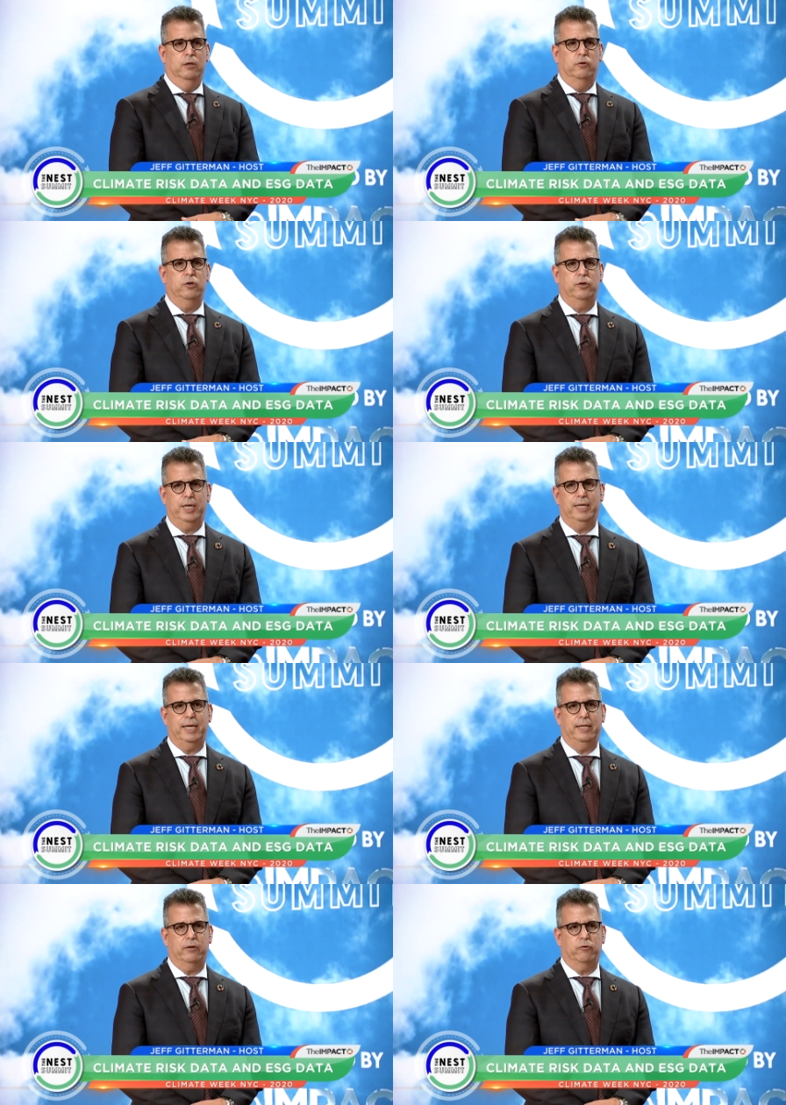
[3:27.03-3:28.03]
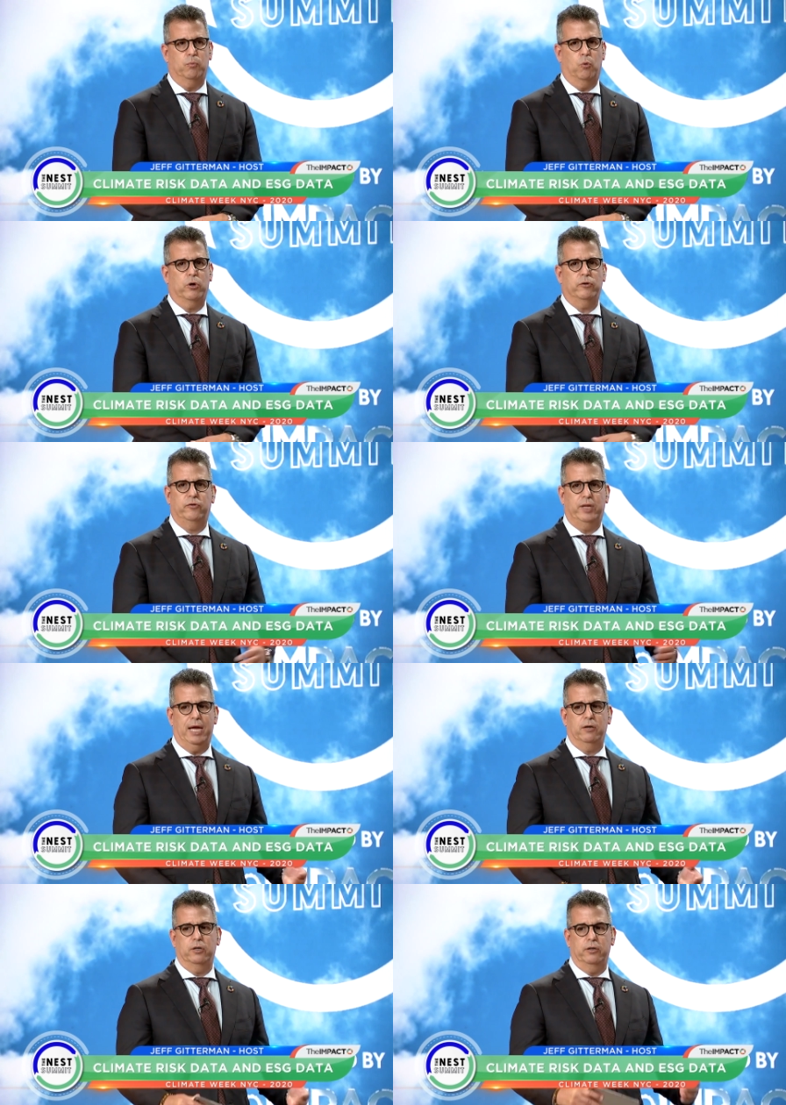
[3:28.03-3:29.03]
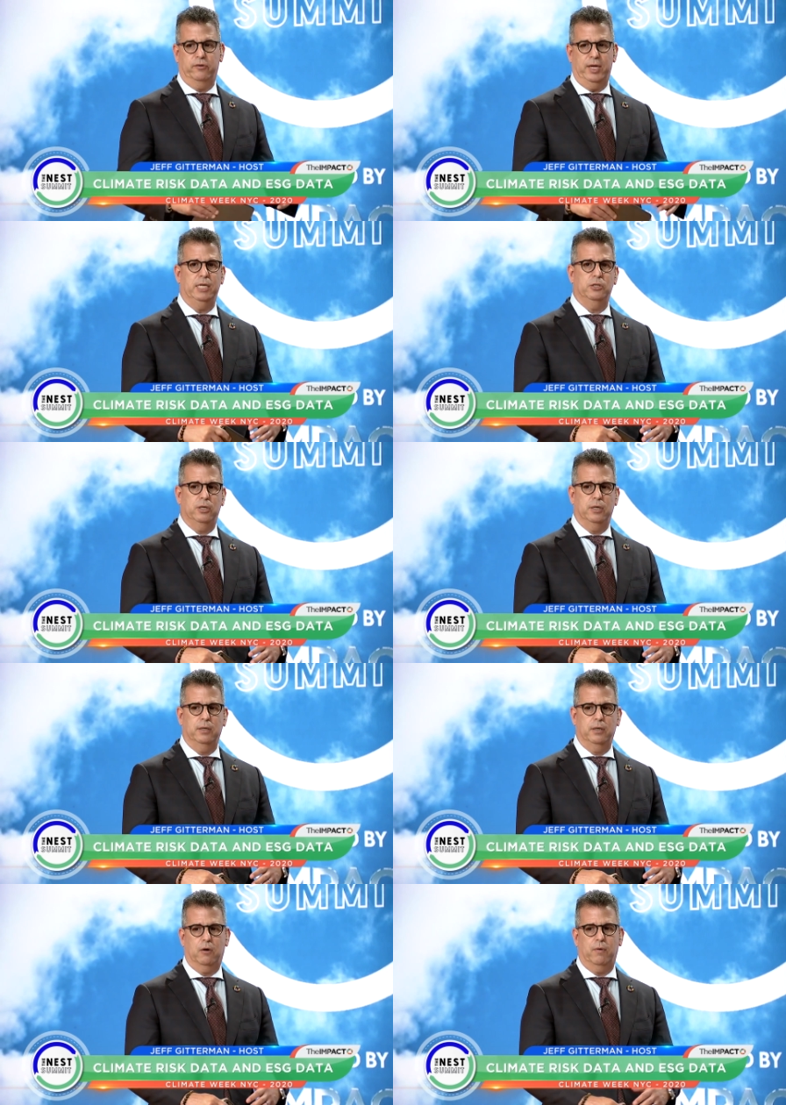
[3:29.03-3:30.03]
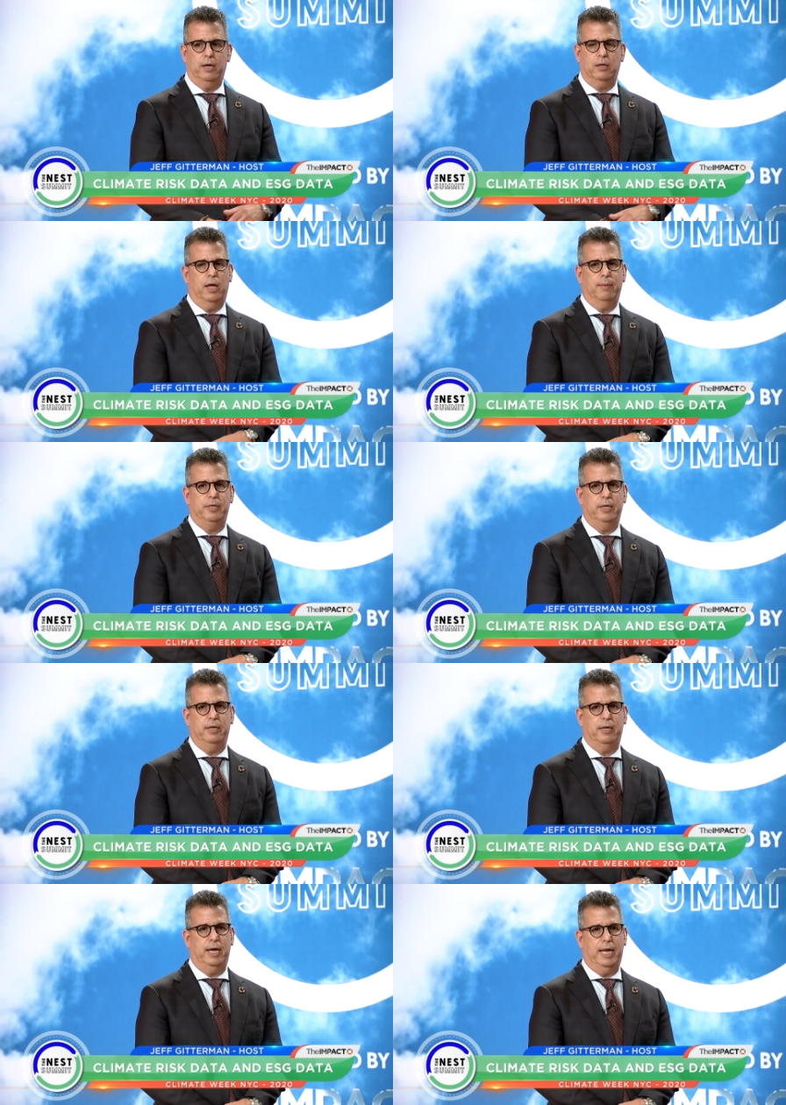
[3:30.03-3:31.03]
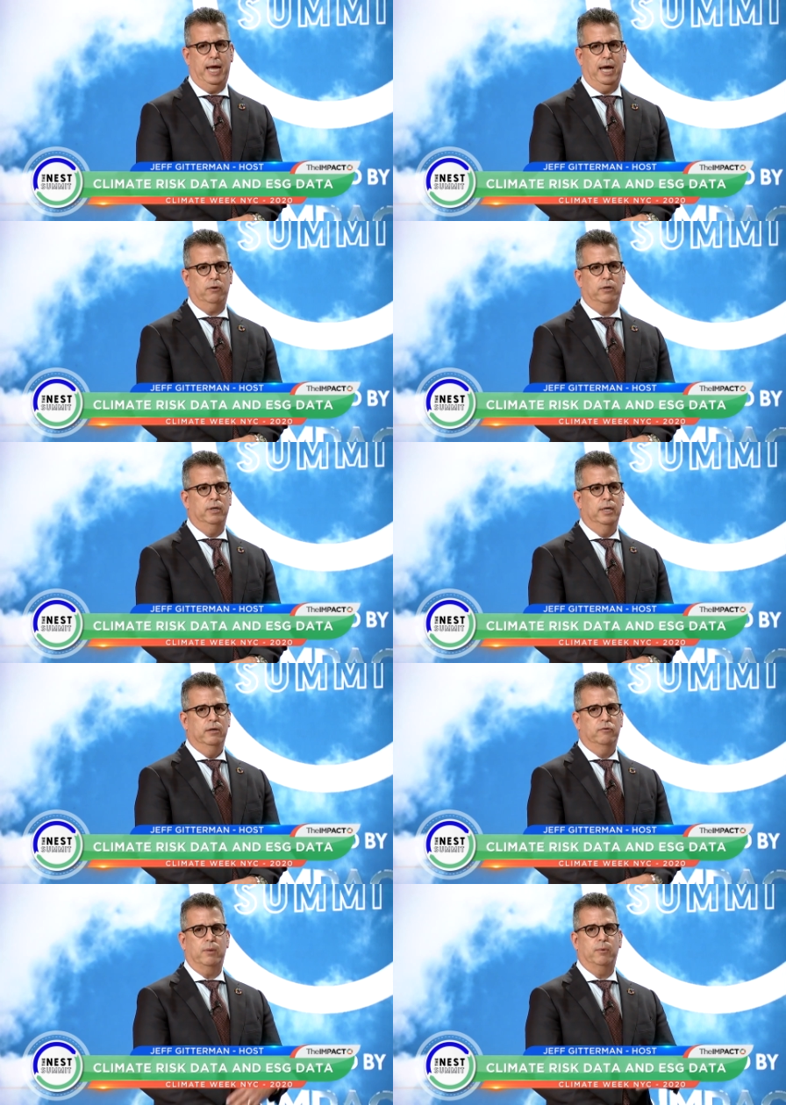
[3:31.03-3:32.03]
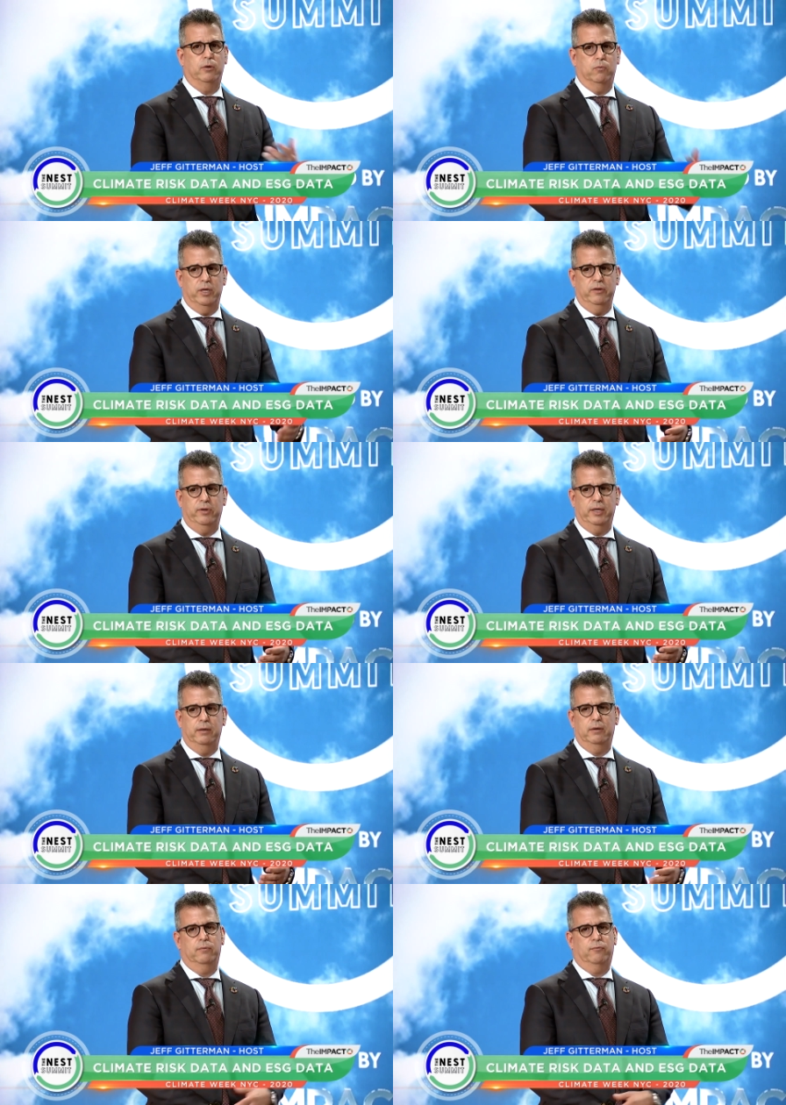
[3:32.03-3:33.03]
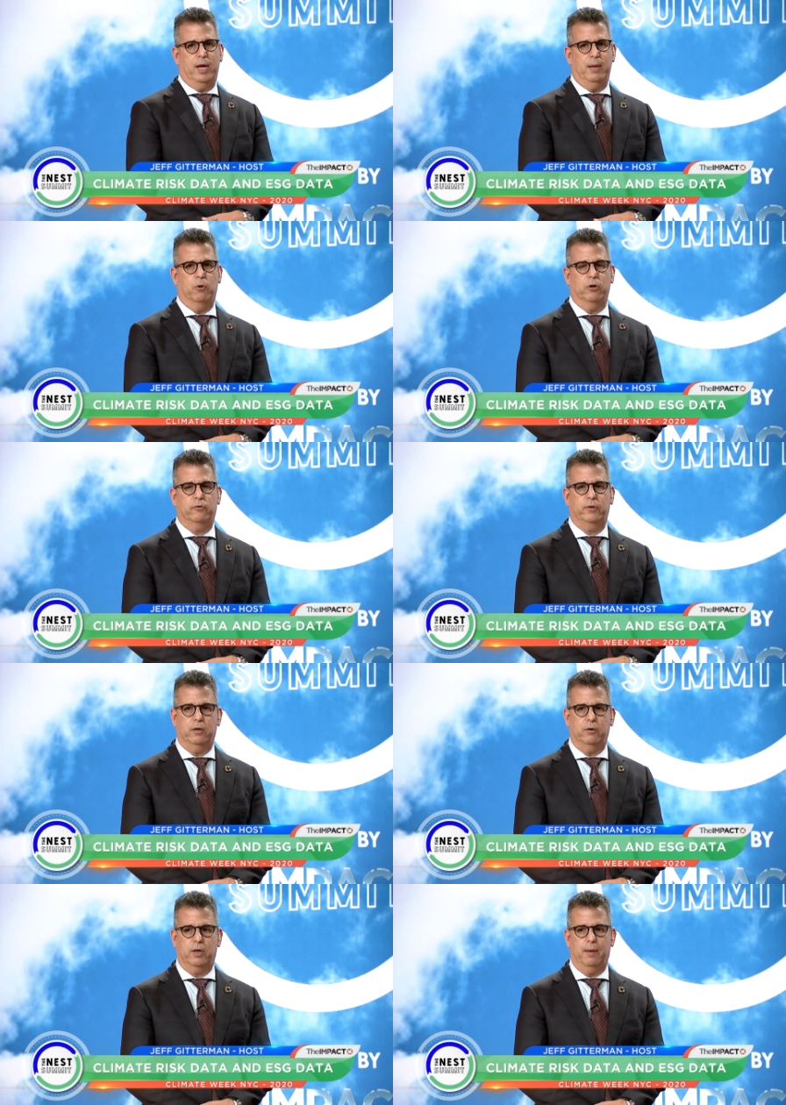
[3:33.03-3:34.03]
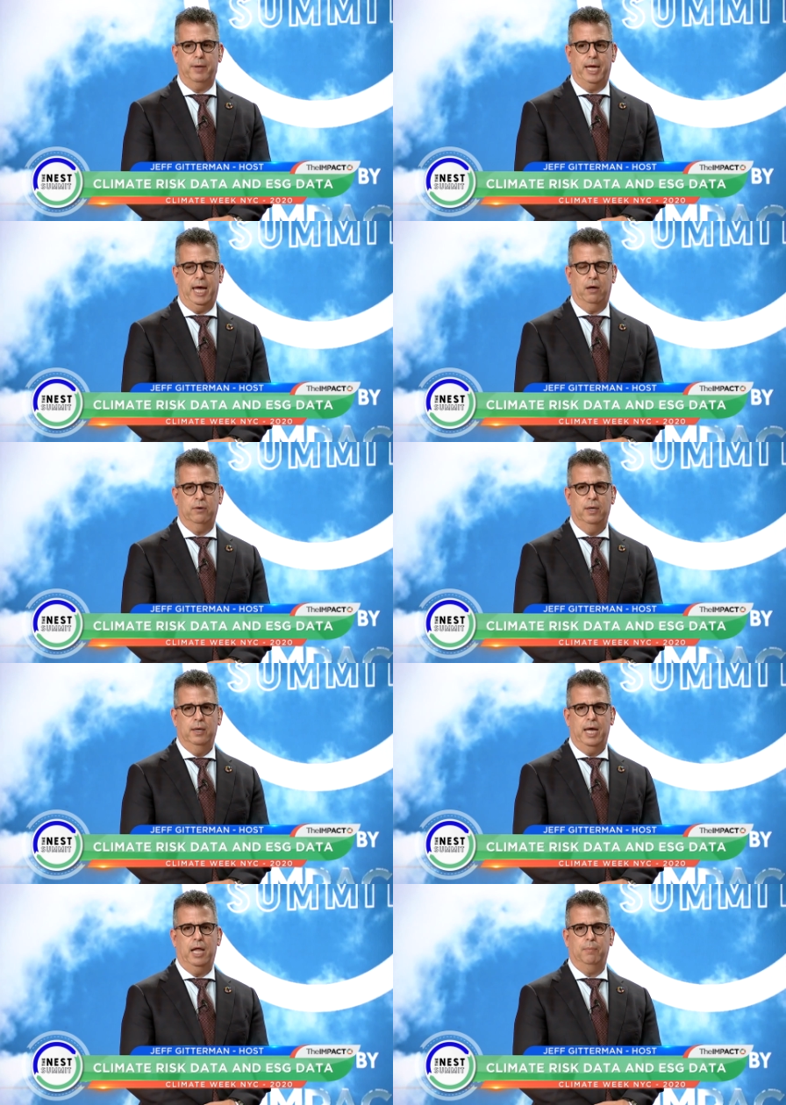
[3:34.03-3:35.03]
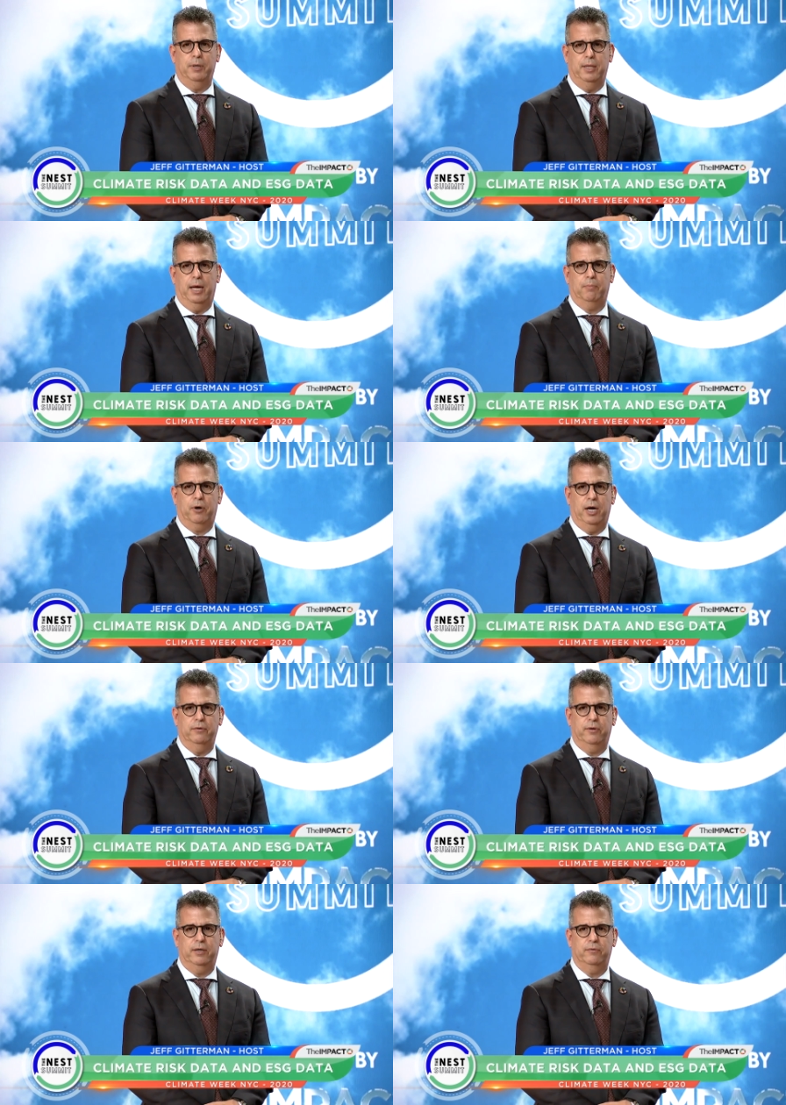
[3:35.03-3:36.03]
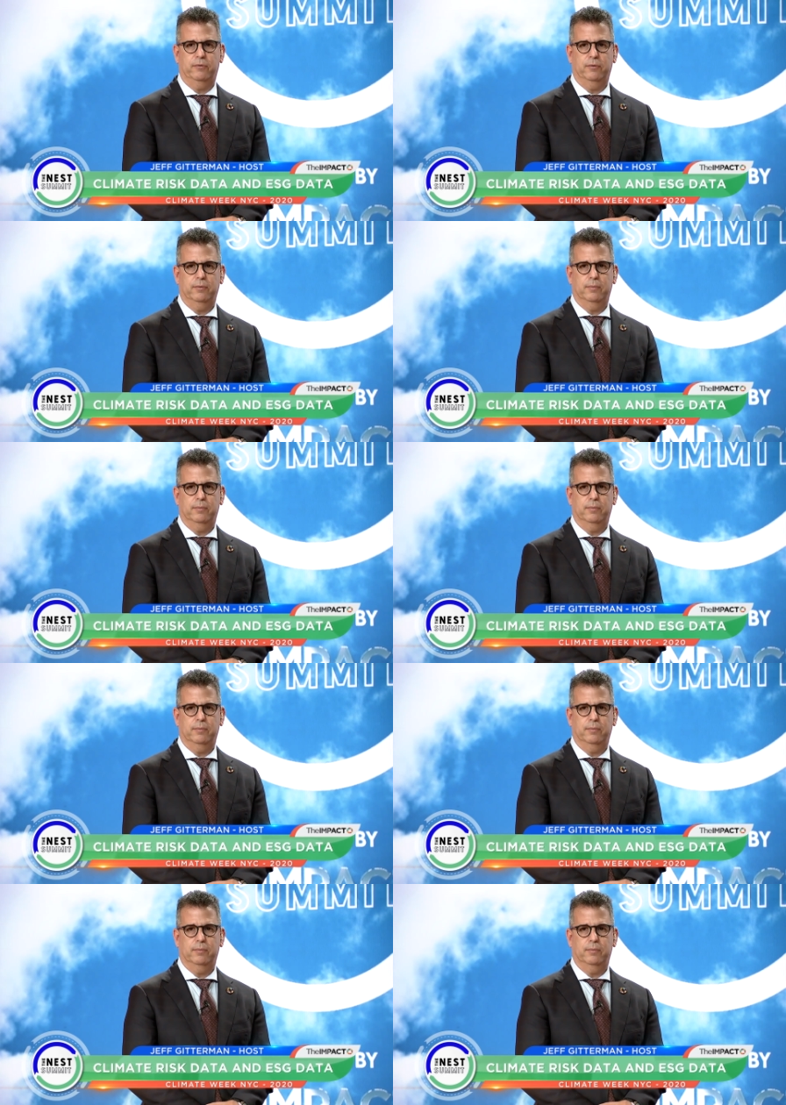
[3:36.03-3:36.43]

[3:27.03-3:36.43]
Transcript: do you think that there's more standardization around climate data, and how do some of the recent frameworks that are coming out help in that process?